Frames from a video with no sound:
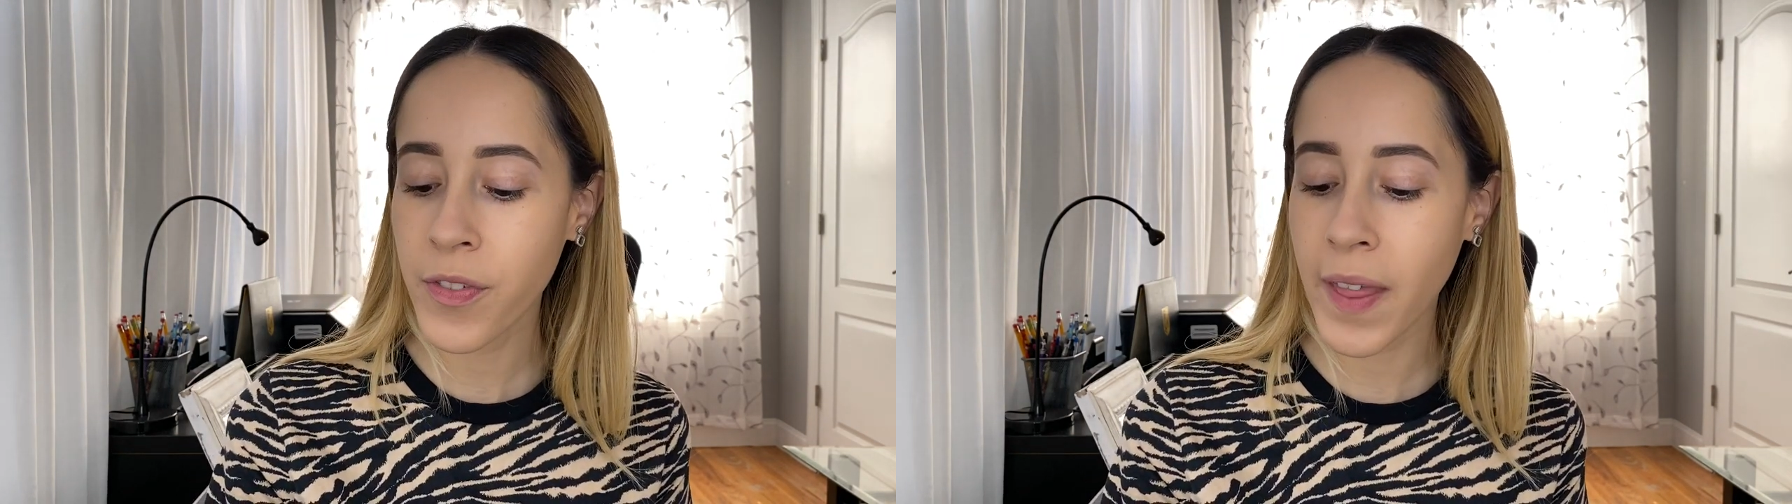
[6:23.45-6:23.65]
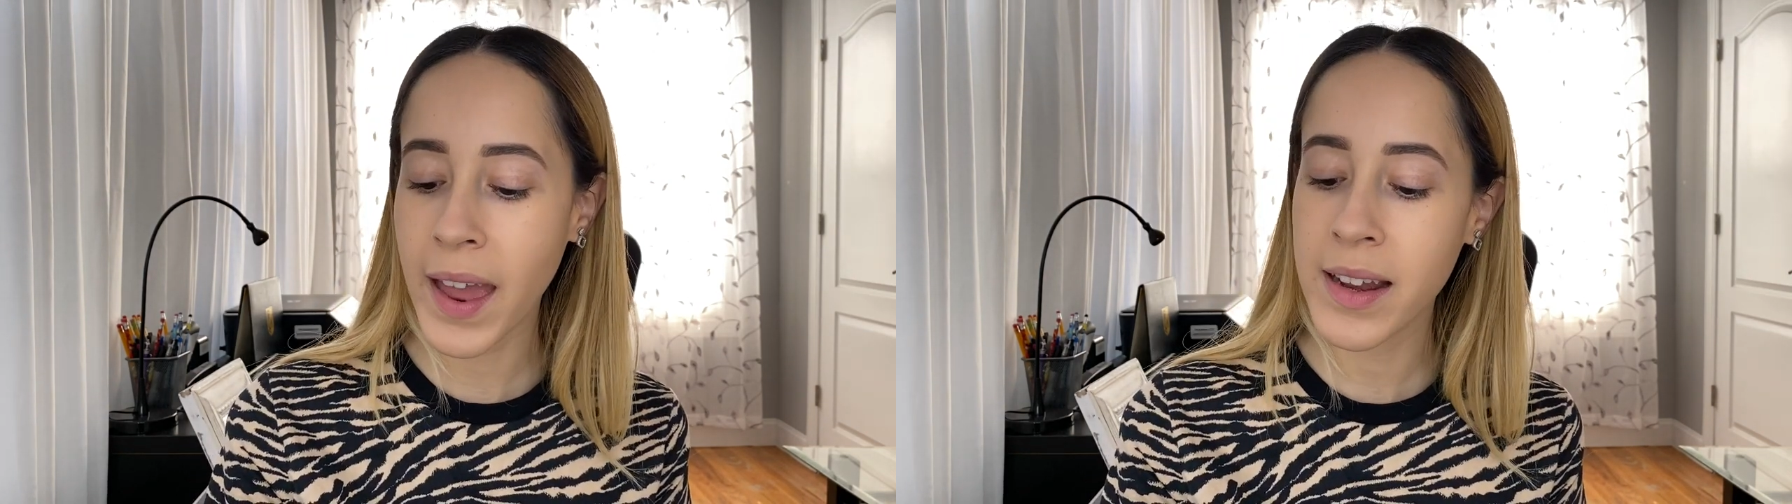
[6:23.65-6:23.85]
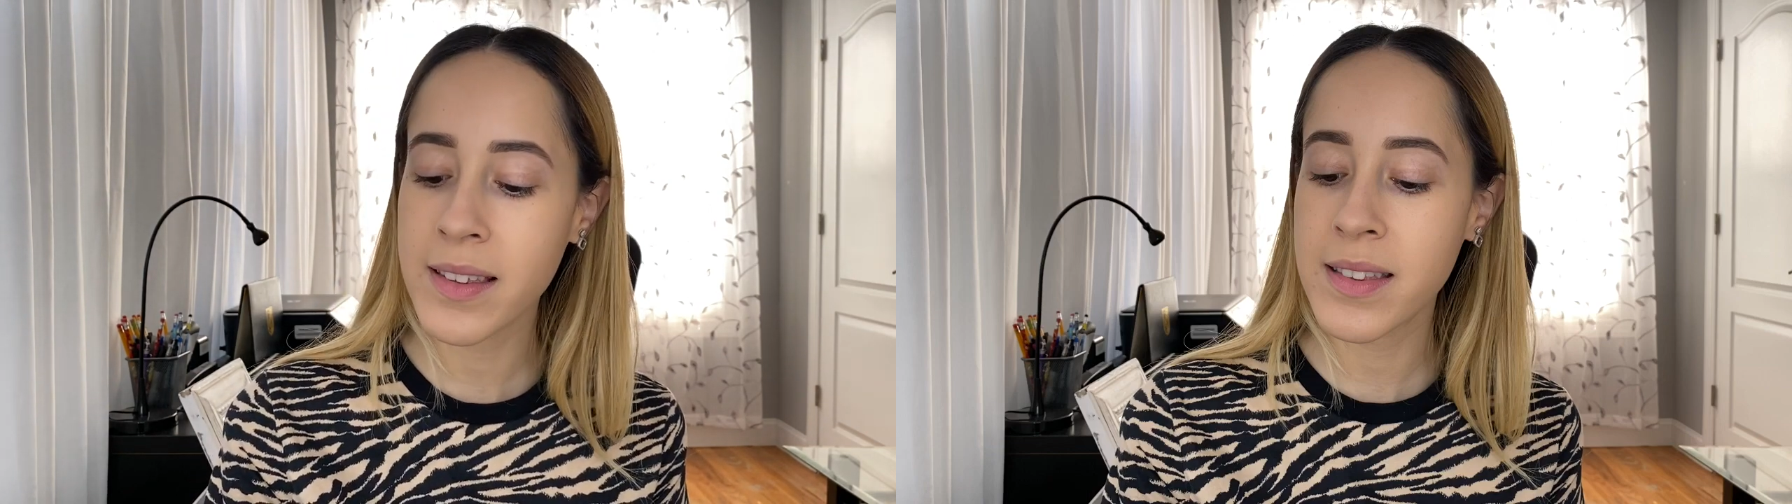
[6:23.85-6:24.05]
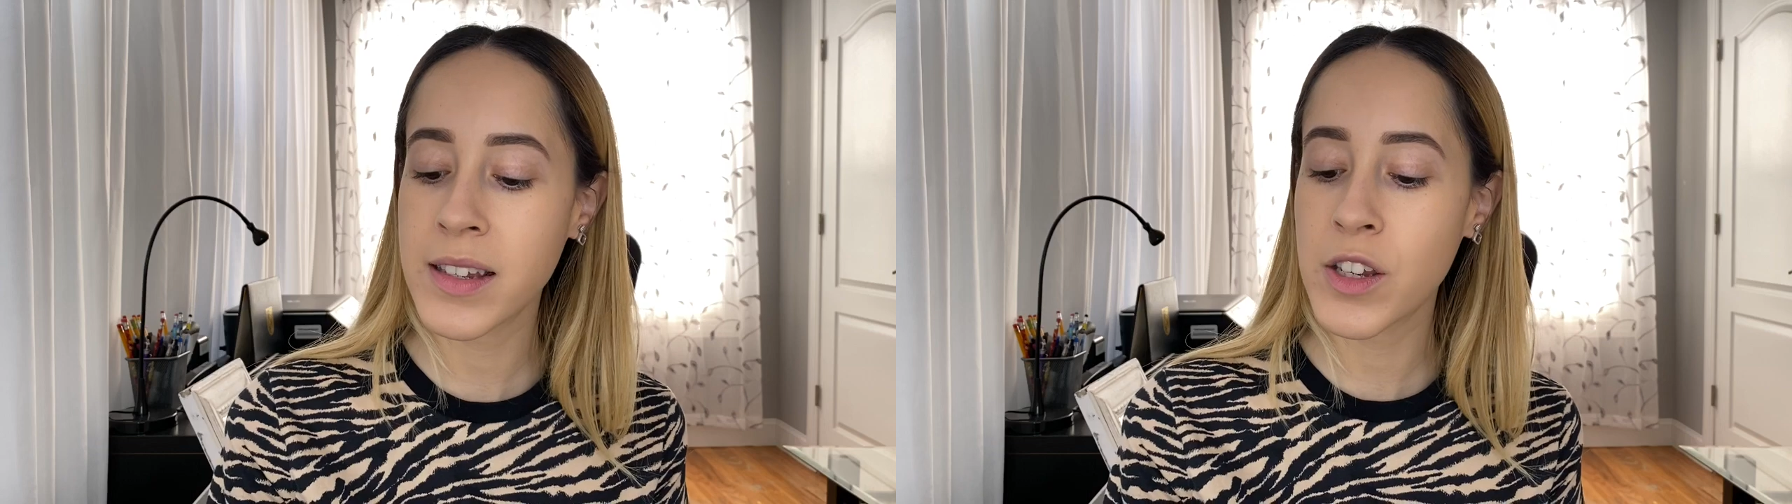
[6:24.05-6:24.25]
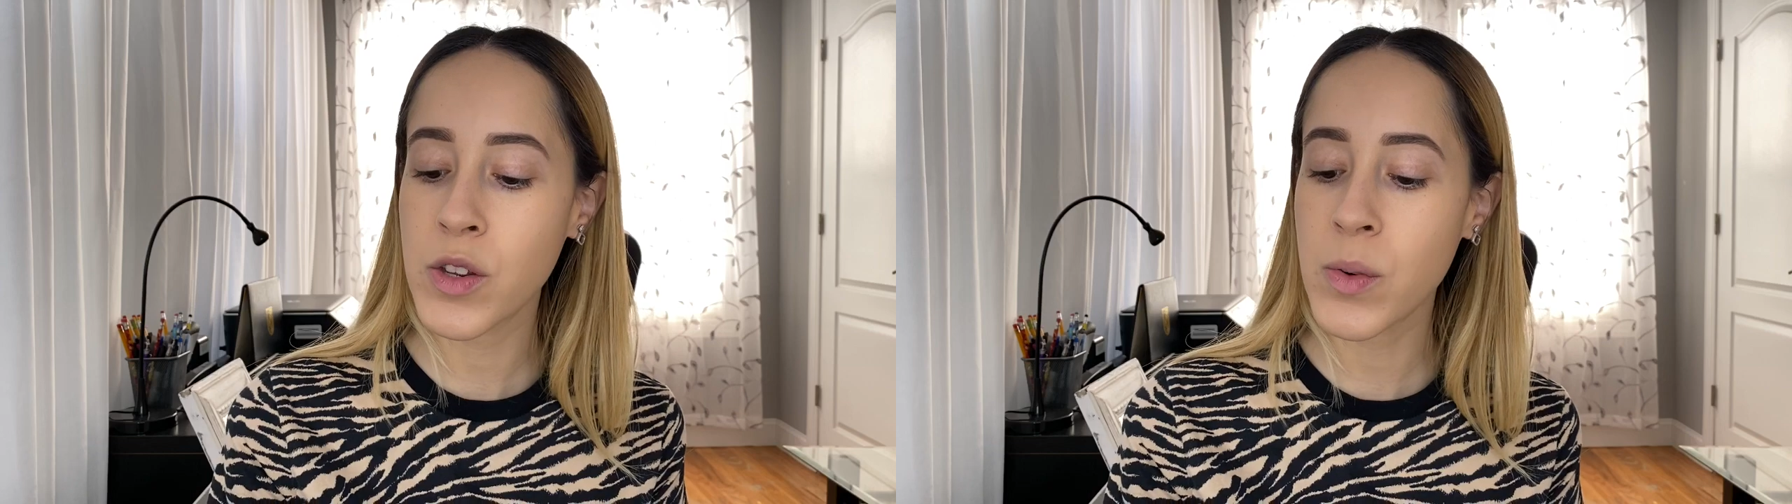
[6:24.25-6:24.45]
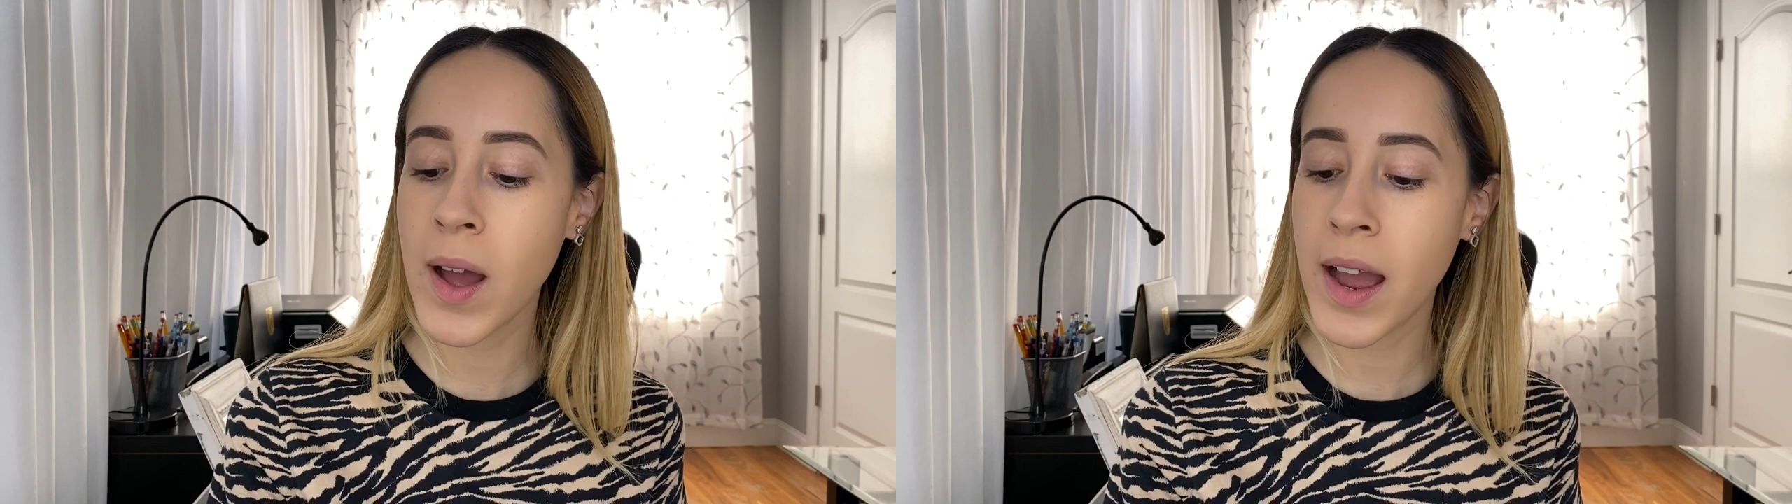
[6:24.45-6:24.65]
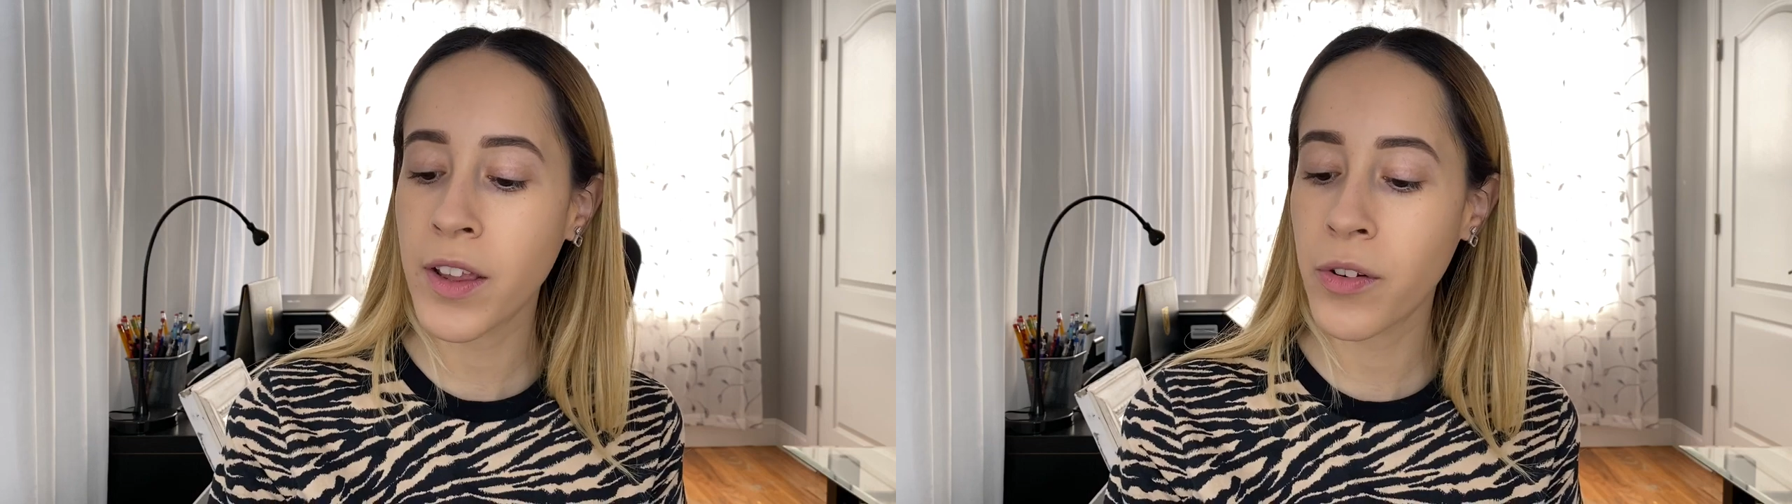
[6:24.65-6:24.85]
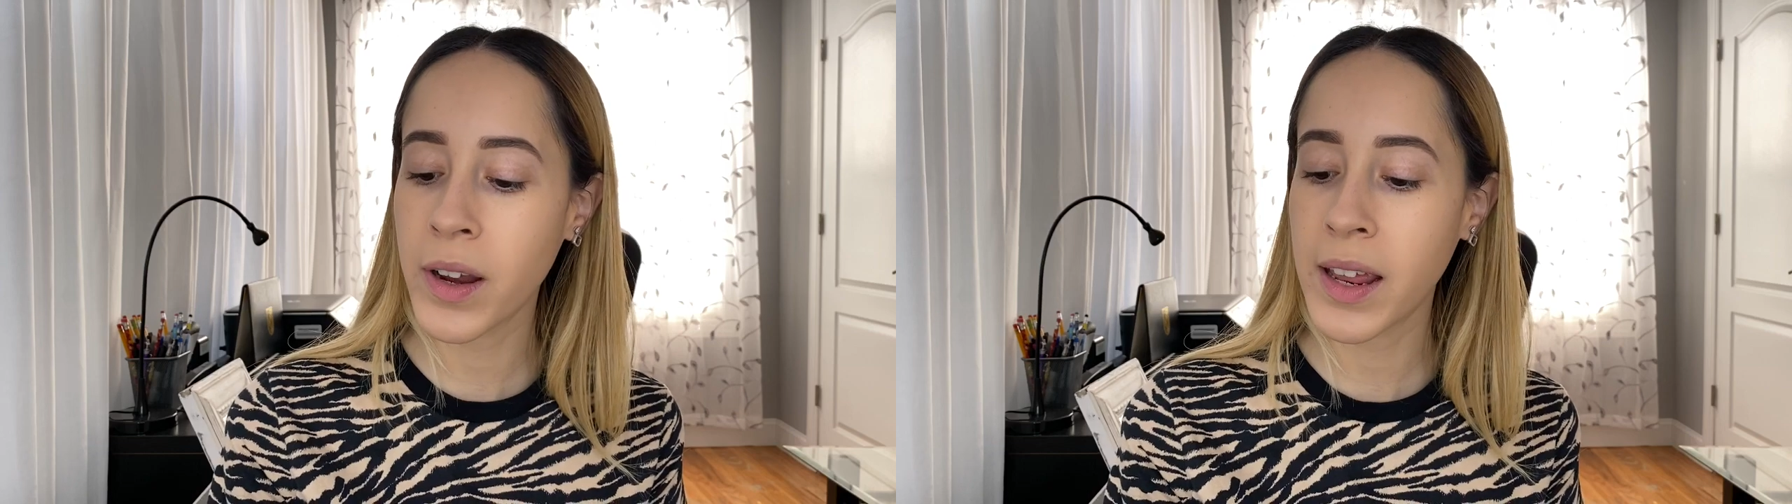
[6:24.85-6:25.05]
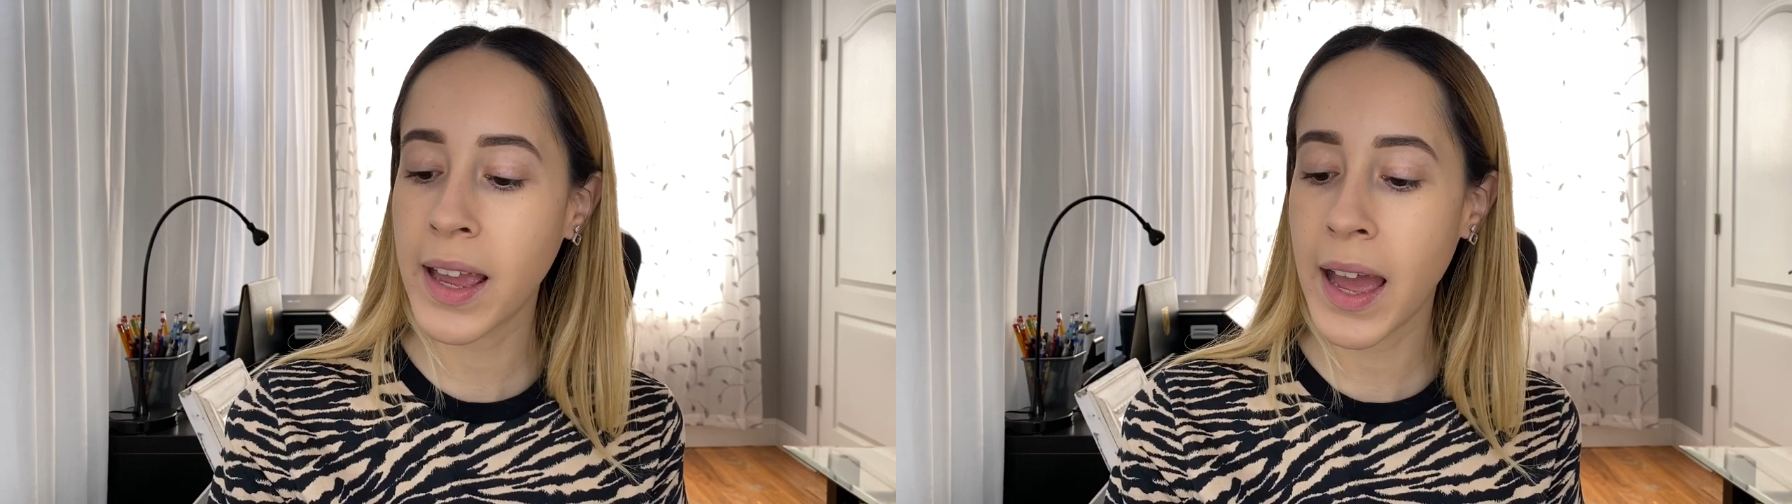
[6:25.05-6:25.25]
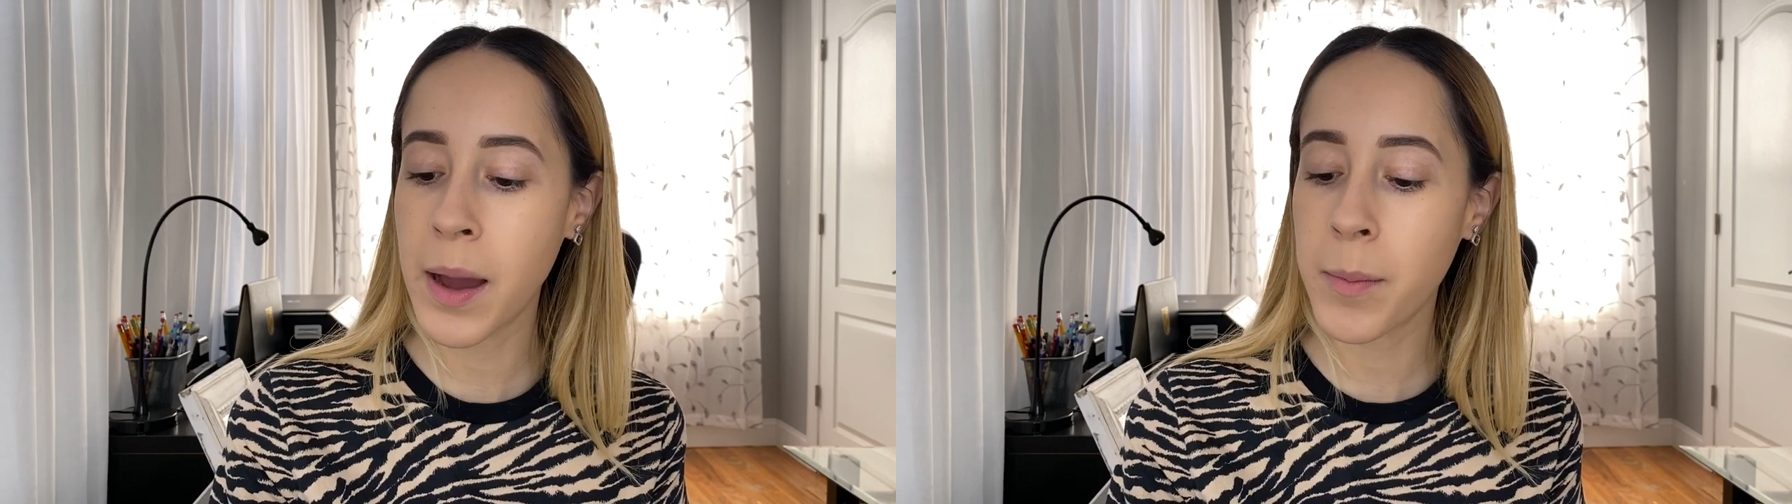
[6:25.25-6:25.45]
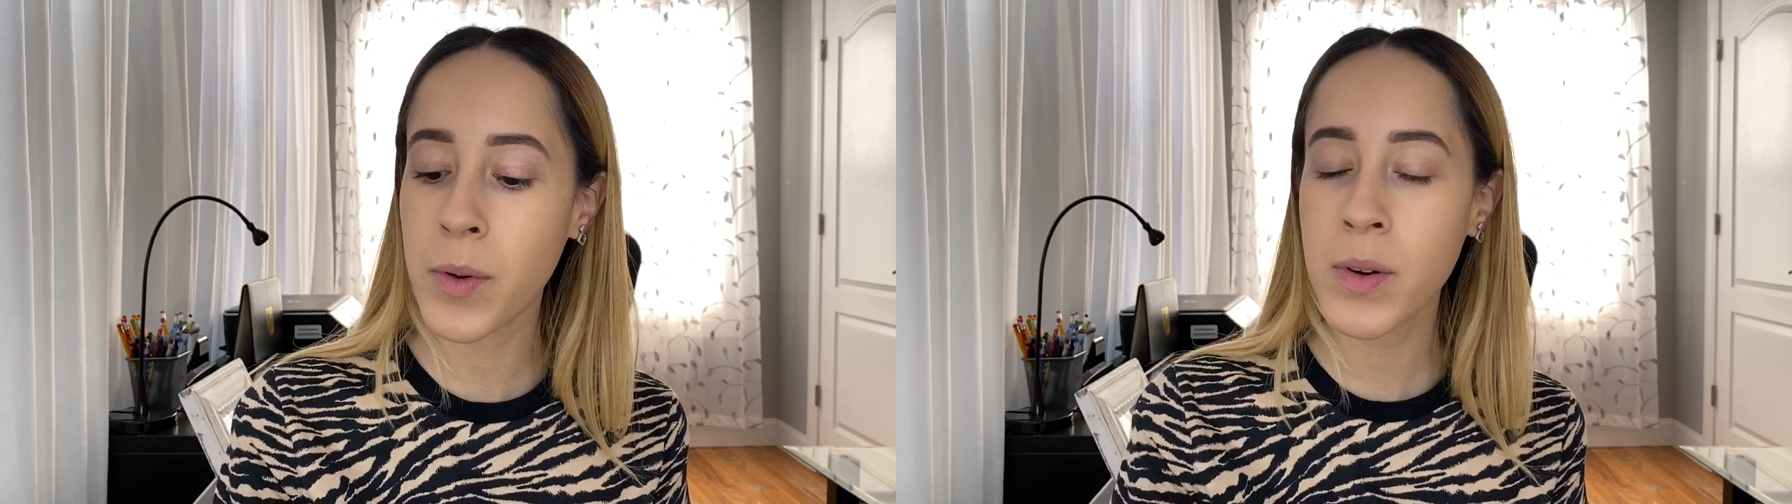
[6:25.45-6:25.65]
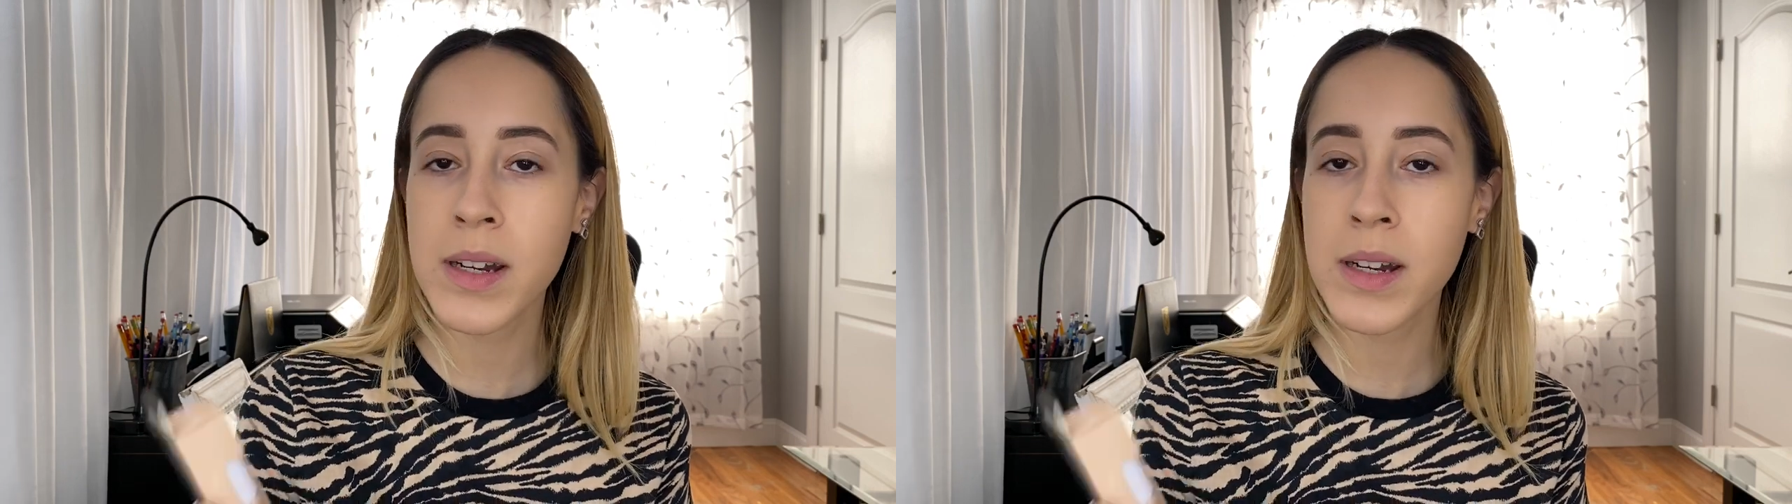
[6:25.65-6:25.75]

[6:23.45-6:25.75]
and it's the new Hydrating Camel